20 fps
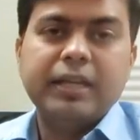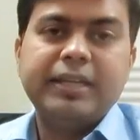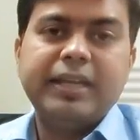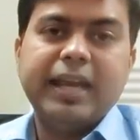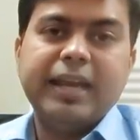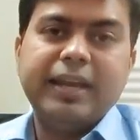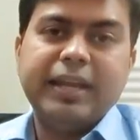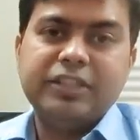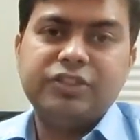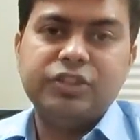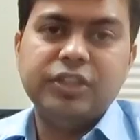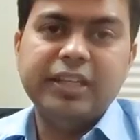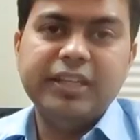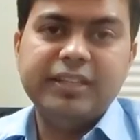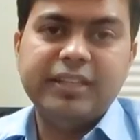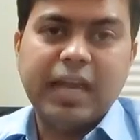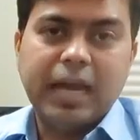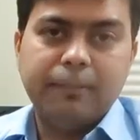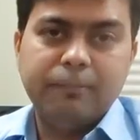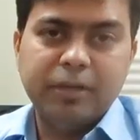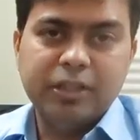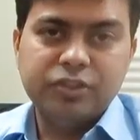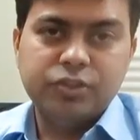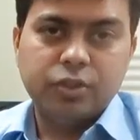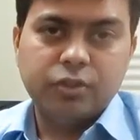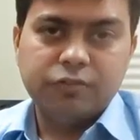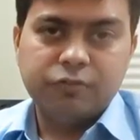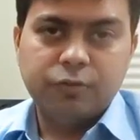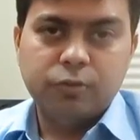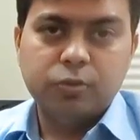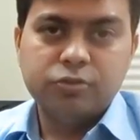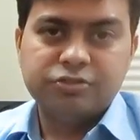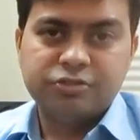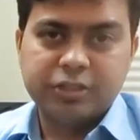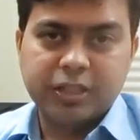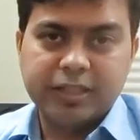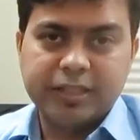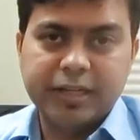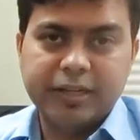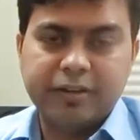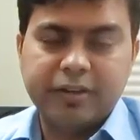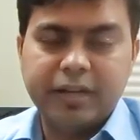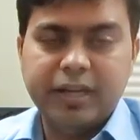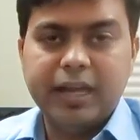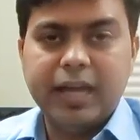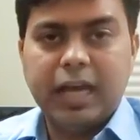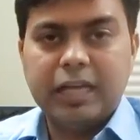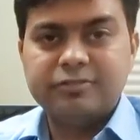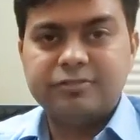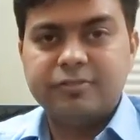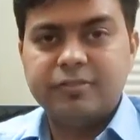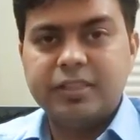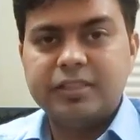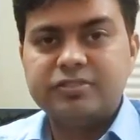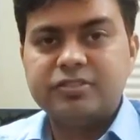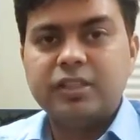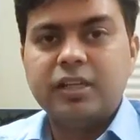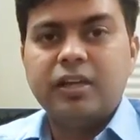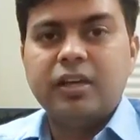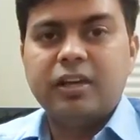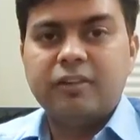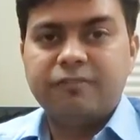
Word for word: can actually damage your phone circuitry as well as